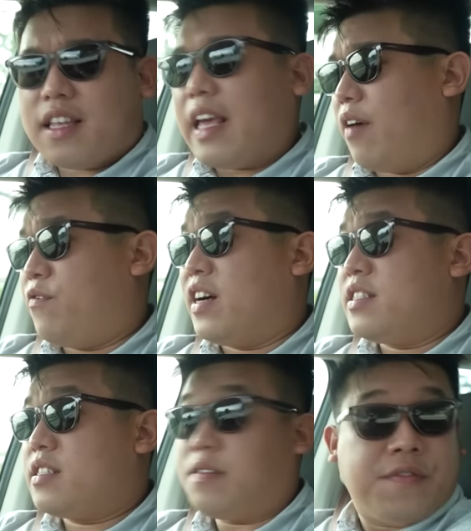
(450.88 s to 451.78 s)
E
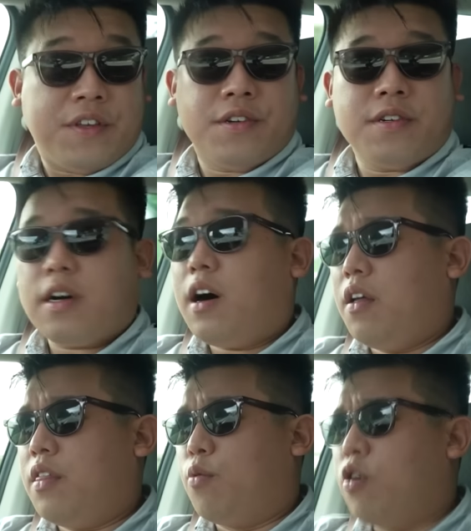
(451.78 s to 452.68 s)
Advance feel
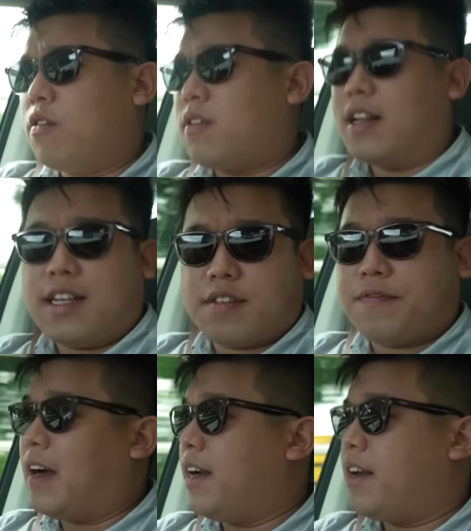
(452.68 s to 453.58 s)
on the road? Let's
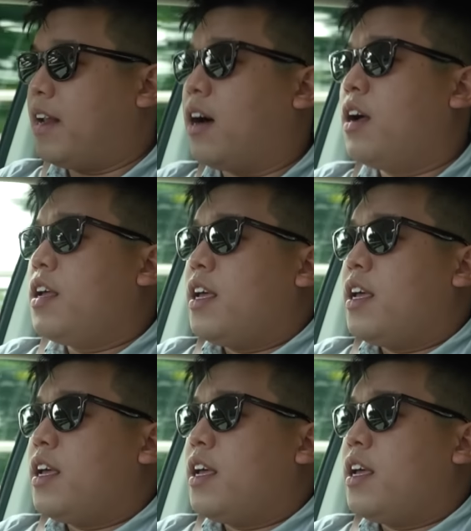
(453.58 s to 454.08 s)
find out.